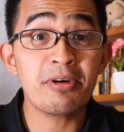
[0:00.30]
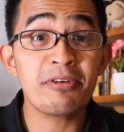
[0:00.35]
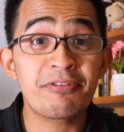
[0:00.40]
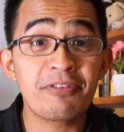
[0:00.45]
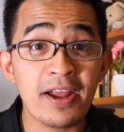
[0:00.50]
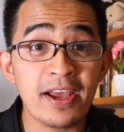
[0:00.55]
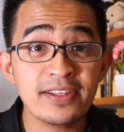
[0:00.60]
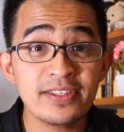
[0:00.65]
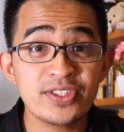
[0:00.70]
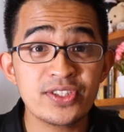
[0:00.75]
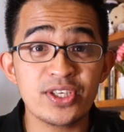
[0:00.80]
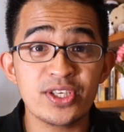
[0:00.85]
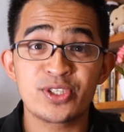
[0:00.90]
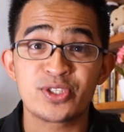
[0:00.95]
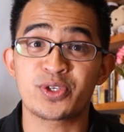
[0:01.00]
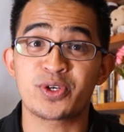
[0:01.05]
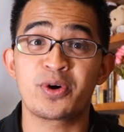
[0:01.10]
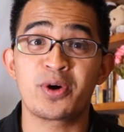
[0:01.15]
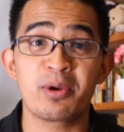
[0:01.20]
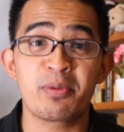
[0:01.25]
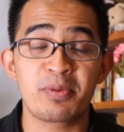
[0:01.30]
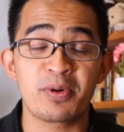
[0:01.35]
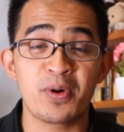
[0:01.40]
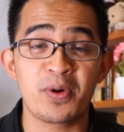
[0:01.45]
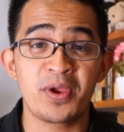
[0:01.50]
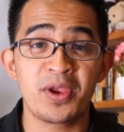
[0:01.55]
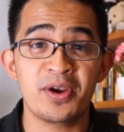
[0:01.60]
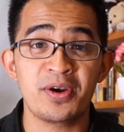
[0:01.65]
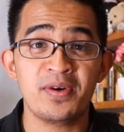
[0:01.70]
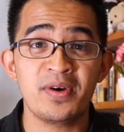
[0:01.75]
up my friends, it's Torogi Pro
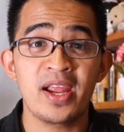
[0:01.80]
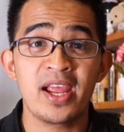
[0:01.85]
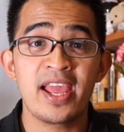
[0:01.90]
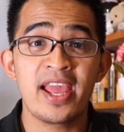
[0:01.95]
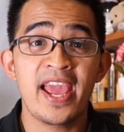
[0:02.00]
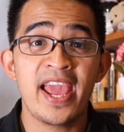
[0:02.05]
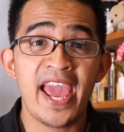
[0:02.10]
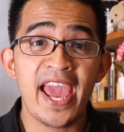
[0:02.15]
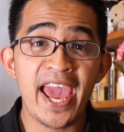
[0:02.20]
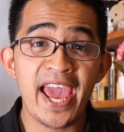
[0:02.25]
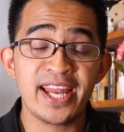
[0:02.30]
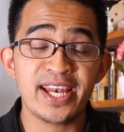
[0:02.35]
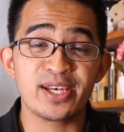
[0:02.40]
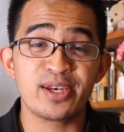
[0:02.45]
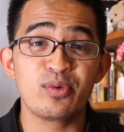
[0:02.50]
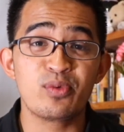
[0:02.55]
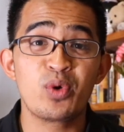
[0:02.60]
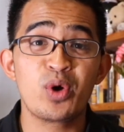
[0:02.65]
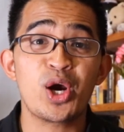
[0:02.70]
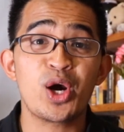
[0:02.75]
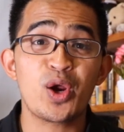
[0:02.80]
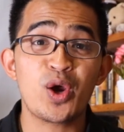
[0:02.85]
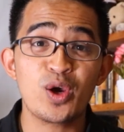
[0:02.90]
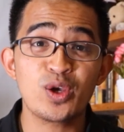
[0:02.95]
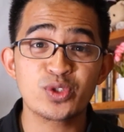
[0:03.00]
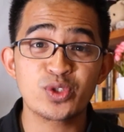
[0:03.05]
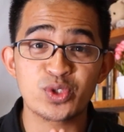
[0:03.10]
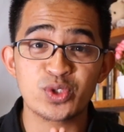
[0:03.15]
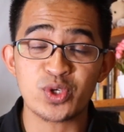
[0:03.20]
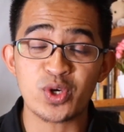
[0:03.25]
here and we are
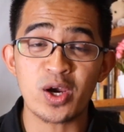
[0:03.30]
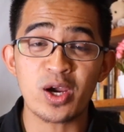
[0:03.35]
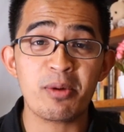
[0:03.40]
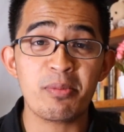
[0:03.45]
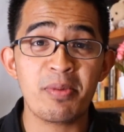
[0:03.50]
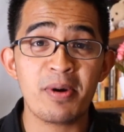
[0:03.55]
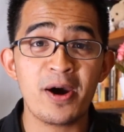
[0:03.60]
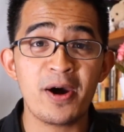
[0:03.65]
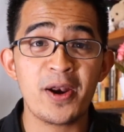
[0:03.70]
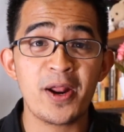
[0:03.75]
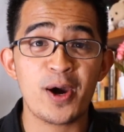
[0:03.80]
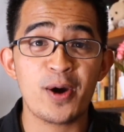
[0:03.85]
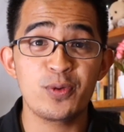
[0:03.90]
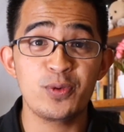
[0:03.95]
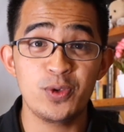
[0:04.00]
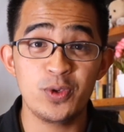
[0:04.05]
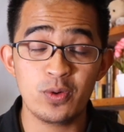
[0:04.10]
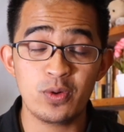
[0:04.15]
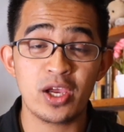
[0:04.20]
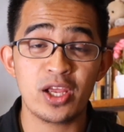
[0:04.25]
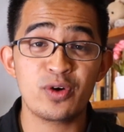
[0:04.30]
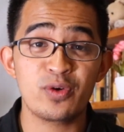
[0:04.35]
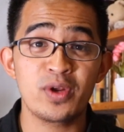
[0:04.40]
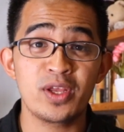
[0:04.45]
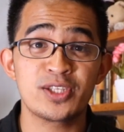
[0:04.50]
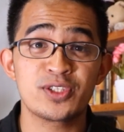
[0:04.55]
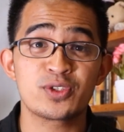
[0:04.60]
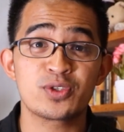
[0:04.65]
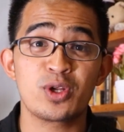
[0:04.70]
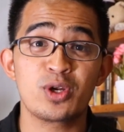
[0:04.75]
going to talk about how you can
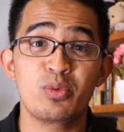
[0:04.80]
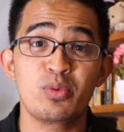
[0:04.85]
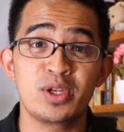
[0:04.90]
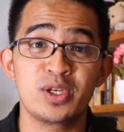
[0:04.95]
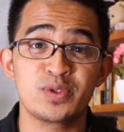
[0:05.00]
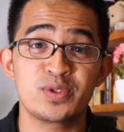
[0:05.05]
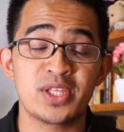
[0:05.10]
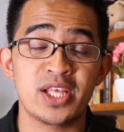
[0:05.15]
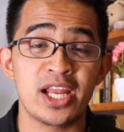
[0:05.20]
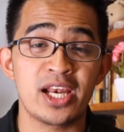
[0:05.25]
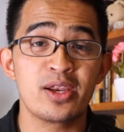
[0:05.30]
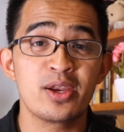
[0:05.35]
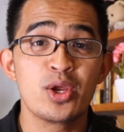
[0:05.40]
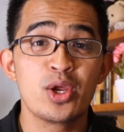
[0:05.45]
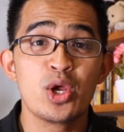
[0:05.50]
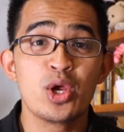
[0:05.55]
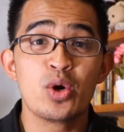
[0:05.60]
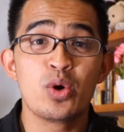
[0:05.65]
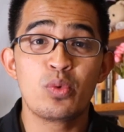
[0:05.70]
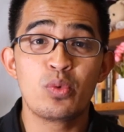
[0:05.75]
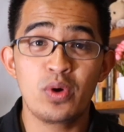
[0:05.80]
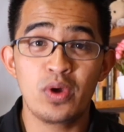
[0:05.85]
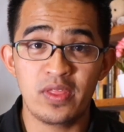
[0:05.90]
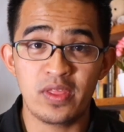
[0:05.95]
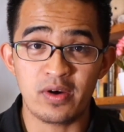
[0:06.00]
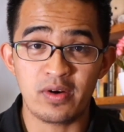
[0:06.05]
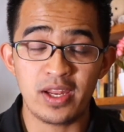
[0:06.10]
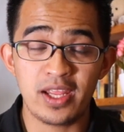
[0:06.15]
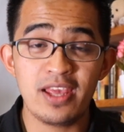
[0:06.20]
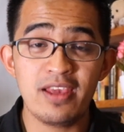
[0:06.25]
reinstall Windows 10
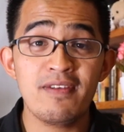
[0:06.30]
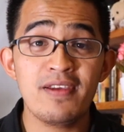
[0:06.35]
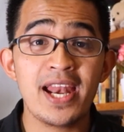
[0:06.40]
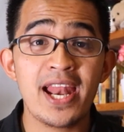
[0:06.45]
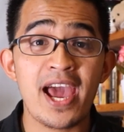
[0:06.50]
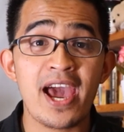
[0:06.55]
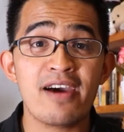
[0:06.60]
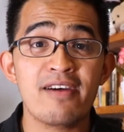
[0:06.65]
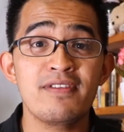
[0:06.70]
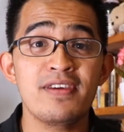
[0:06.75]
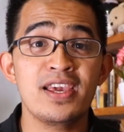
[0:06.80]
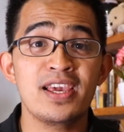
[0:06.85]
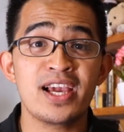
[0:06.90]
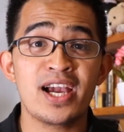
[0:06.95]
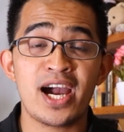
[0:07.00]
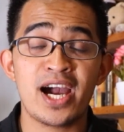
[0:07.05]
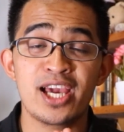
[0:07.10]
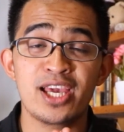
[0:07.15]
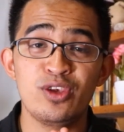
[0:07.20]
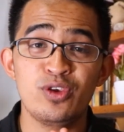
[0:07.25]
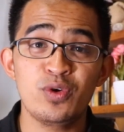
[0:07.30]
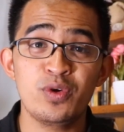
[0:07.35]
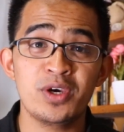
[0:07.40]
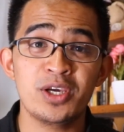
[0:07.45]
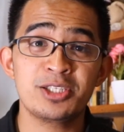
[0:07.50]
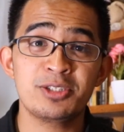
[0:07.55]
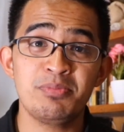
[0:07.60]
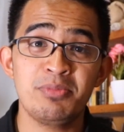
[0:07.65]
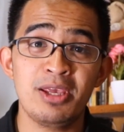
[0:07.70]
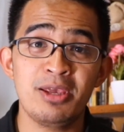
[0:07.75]
without even having a
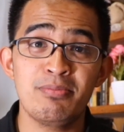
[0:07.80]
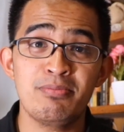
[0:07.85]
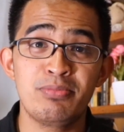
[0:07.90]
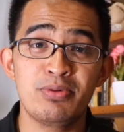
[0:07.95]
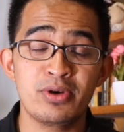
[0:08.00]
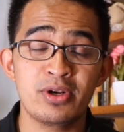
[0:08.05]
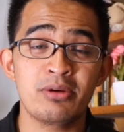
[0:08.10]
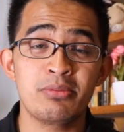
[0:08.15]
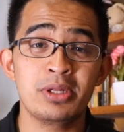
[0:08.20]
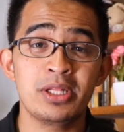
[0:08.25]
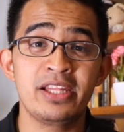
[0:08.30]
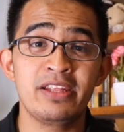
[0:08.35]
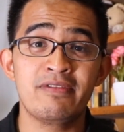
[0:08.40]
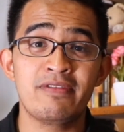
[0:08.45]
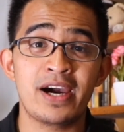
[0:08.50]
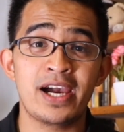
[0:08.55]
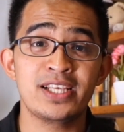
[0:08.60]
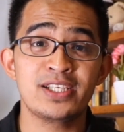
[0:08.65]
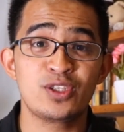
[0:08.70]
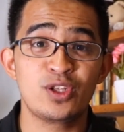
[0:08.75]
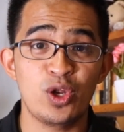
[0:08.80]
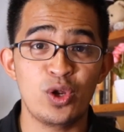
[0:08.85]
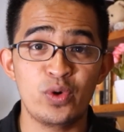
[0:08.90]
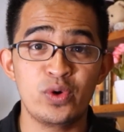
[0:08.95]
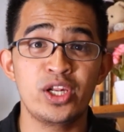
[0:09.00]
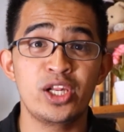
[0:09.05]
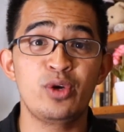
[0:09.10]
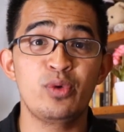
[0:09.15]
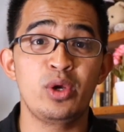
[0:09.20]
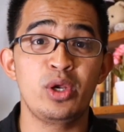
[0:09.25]
USB bootable device
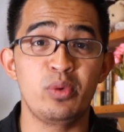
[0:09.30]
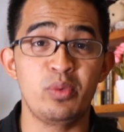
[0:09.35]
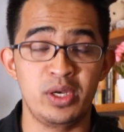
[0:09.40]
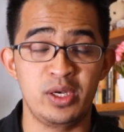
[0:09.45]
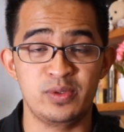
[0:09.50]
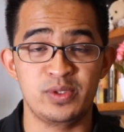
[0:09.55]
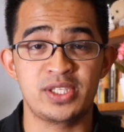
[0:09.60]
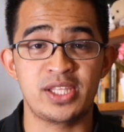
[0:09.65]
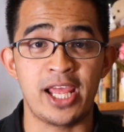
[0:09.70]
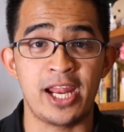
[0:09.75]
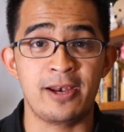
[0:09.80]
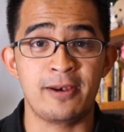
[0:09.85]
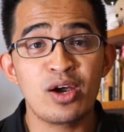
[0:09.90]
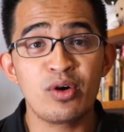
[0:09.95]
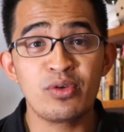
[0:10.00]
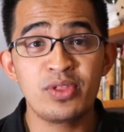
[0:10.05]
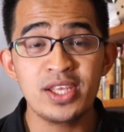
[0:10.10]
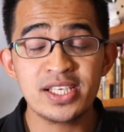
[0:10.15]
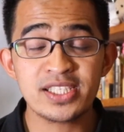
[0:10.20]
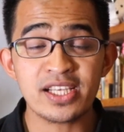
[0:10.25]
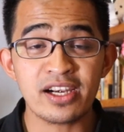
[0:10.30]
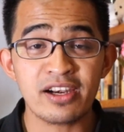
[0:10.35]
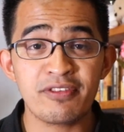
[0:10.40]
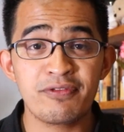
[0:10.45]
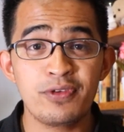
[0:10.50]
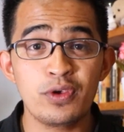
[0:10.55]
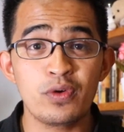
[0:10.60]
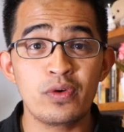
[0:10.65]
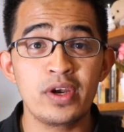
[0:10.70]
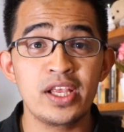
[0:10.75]
loaded with Windows 10. Now these are the
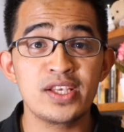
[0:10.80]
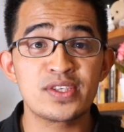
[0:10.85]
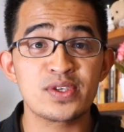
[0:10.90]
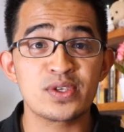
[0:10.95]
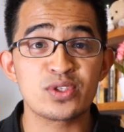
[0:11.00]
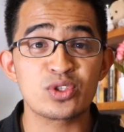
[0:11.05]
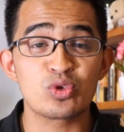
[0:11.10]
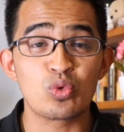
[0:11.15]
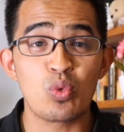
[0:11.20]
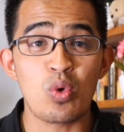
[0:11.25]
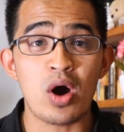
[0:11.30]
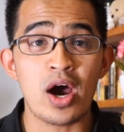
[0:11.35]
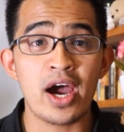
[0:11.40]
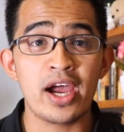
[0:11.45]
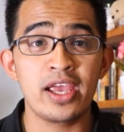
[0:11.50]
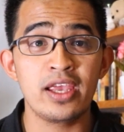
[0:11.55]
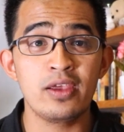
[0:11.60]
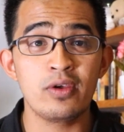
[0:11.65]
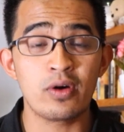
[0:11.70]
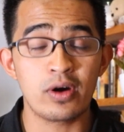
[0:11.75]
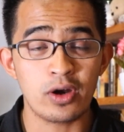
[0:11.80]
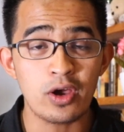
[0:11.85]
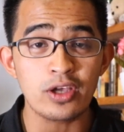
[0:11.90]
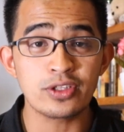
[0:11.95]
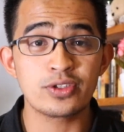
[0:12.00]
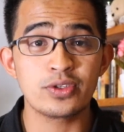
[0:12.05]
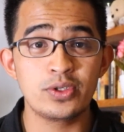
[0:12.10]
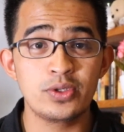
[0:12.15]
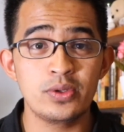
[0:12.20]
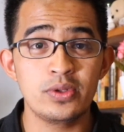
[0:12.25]
few reasons why you're
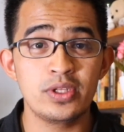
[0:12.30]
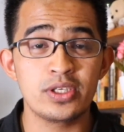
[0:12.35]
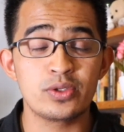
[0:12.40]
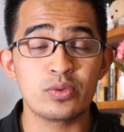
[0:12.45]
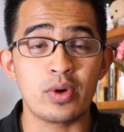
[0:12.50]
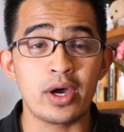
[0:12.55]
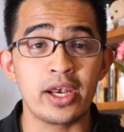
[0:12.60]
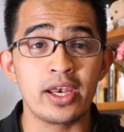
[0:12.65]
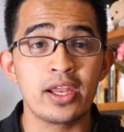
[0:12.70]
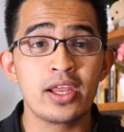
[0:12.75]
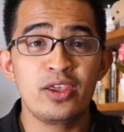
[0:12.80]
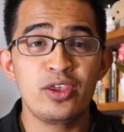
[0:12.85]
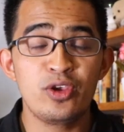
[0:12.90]
going to do this one.